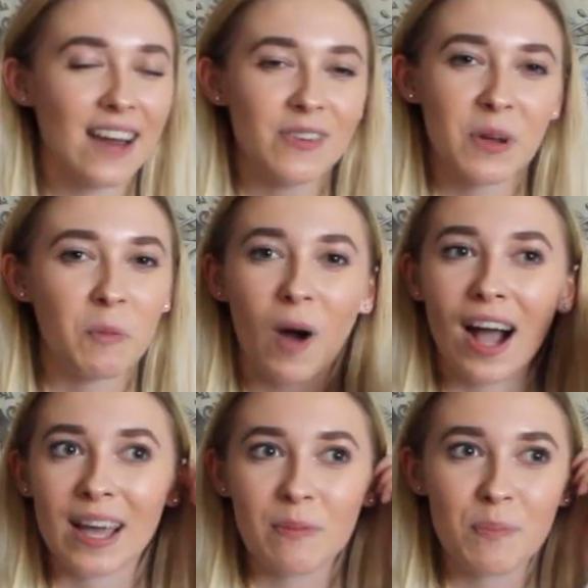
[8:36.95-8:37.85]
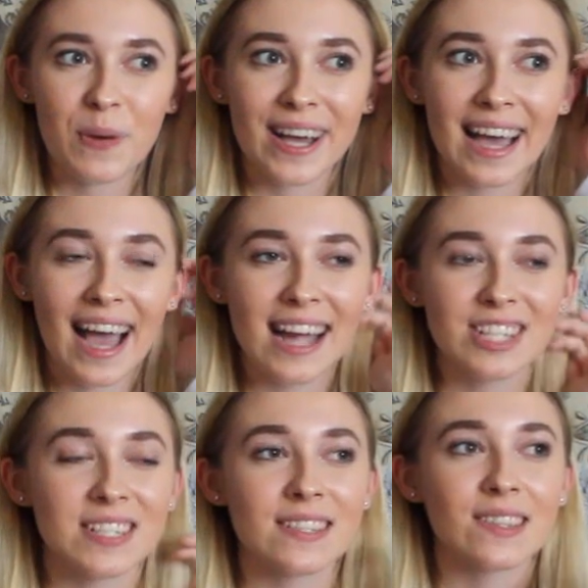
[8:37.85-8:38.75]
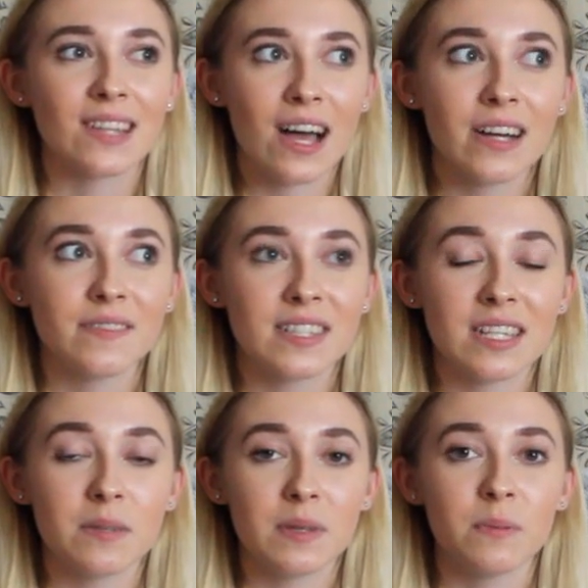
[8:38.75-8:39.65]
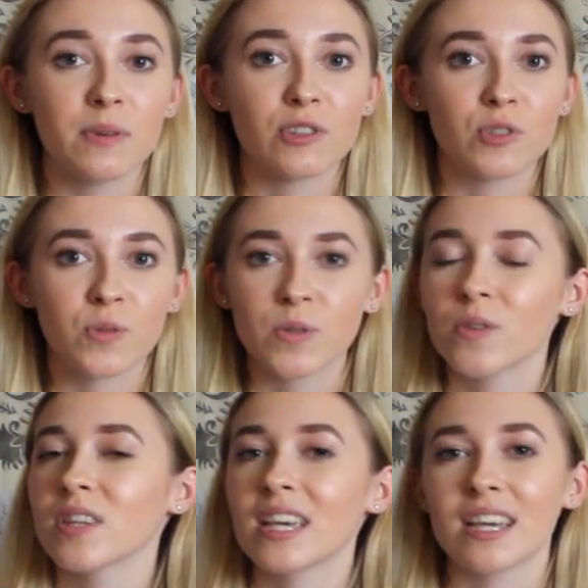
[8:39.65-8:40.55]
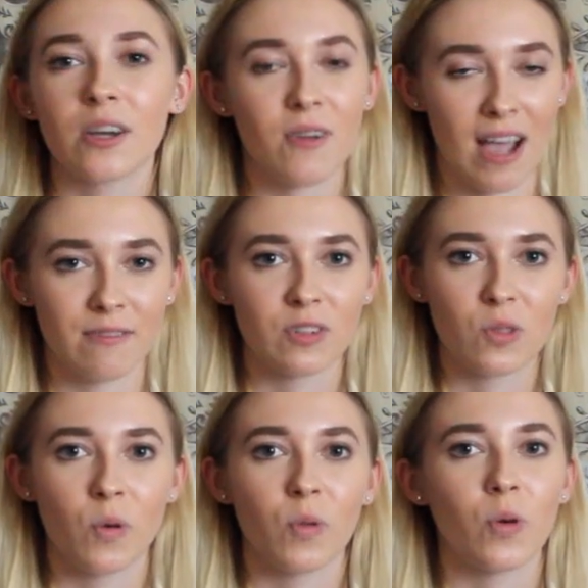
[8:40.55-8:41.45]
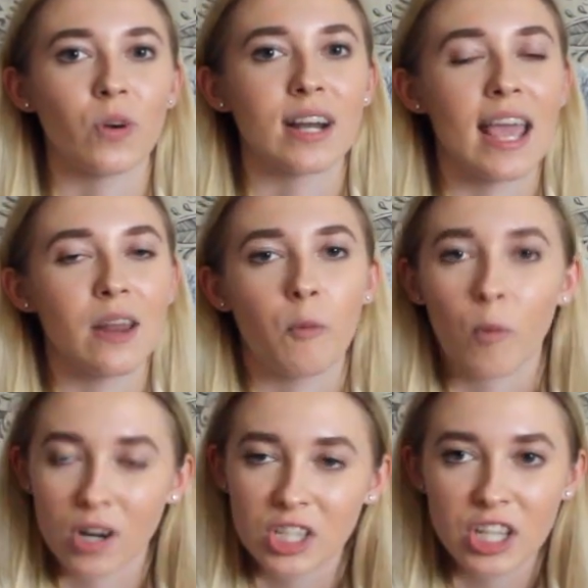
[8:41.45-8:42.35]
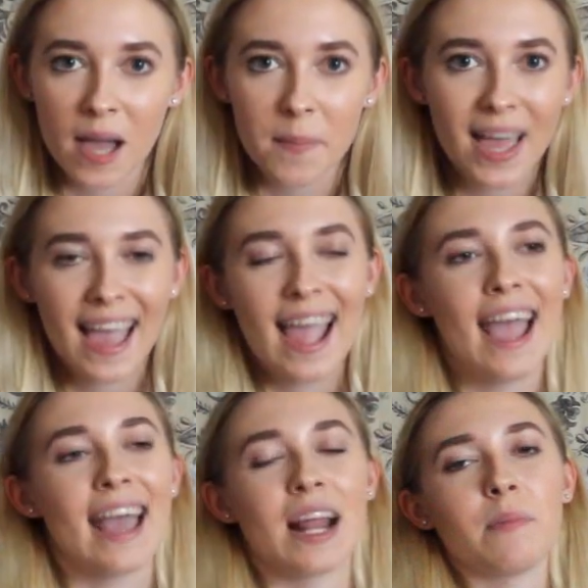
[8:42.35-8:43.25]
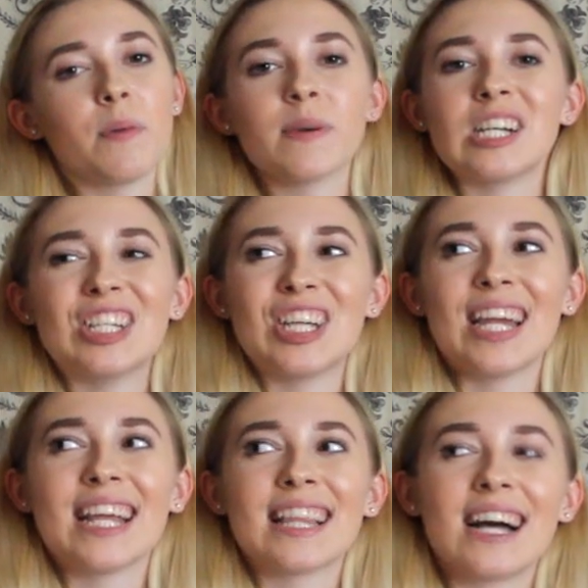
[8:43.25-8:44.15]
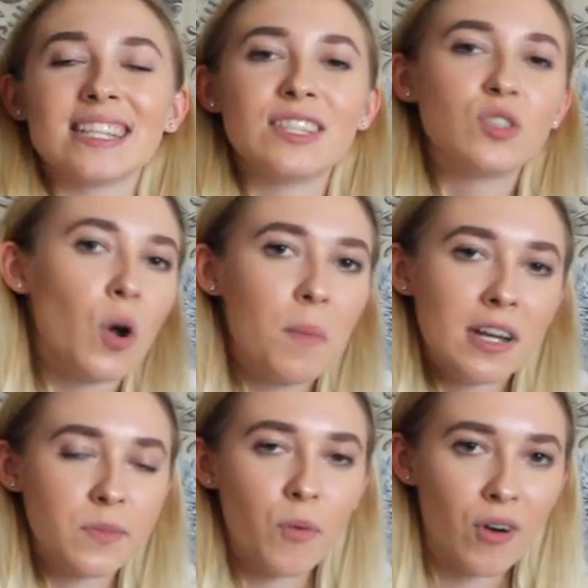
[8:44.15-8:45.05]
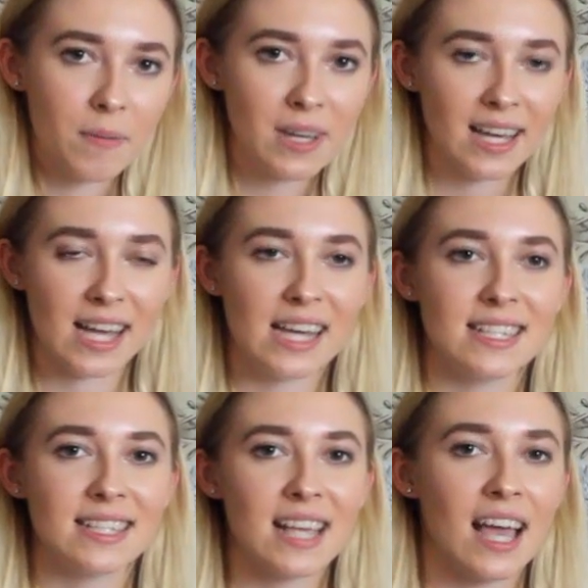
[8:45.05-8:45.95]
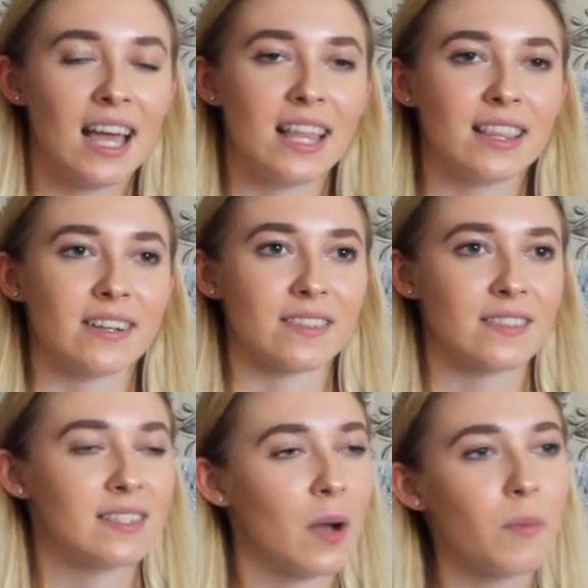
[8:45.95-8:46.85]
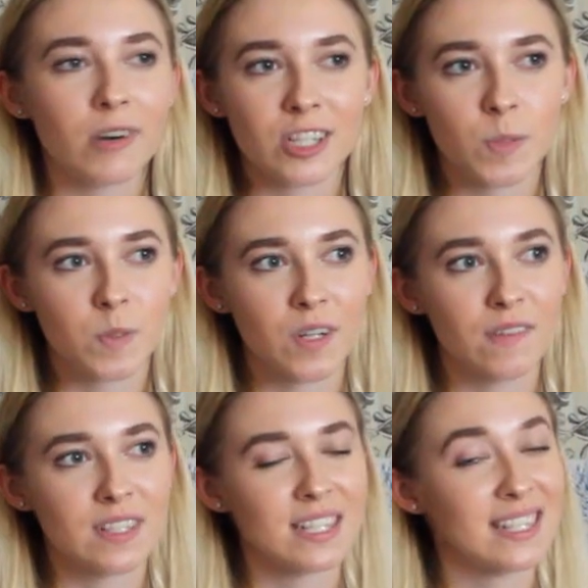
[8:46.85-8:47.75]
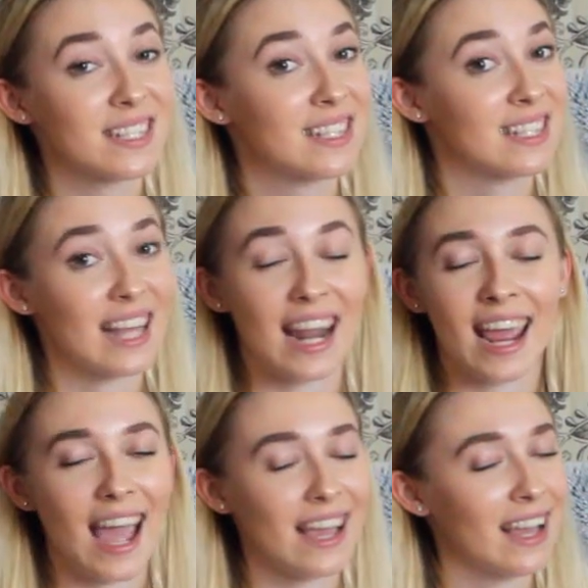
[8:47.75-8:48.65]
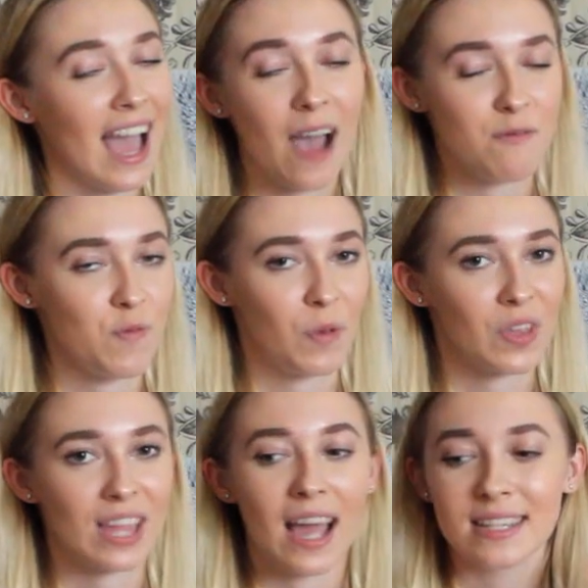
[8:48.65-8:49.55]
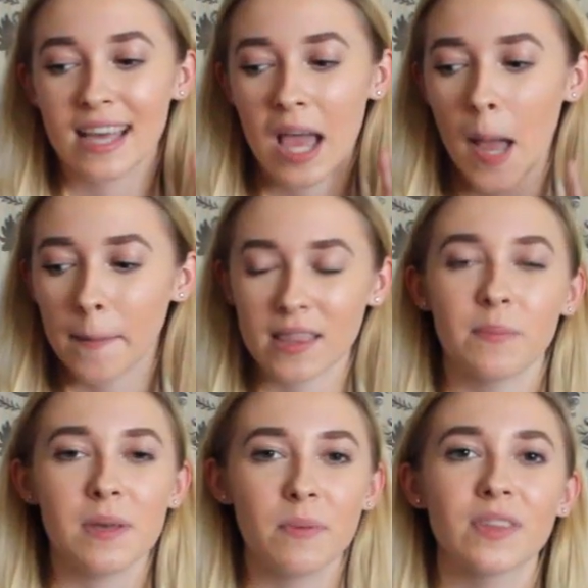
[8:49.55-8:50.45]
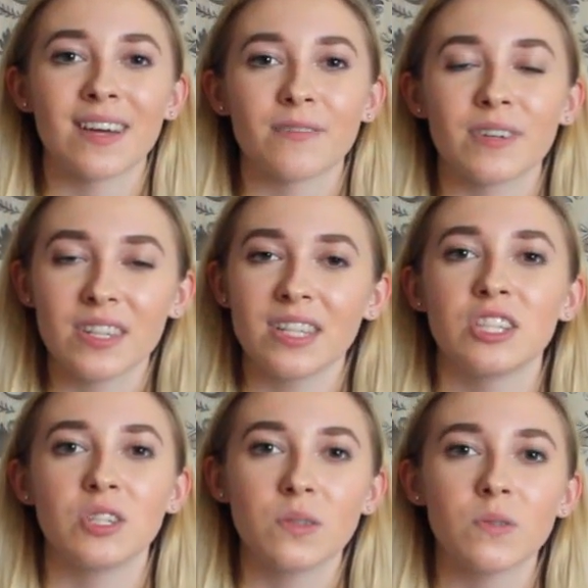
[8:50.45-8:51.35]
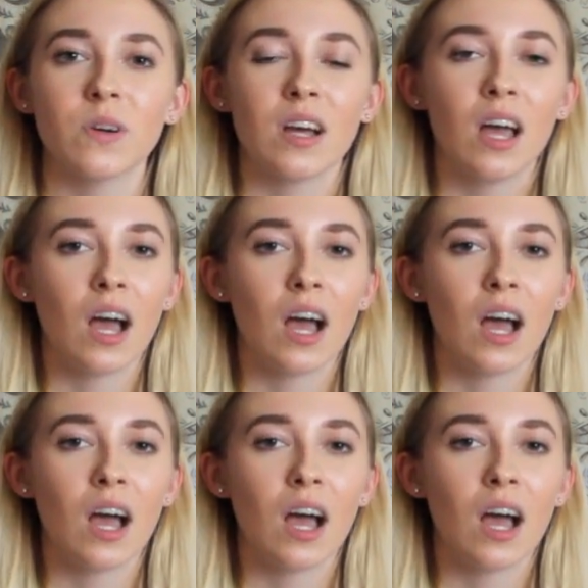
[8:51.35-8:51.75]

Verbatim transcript: I don't know why, but I just love seeing people truly going after the Lord in worship, and I'm appreciating that so much more, because there's some worship services that I haven't felt that, but the people that really do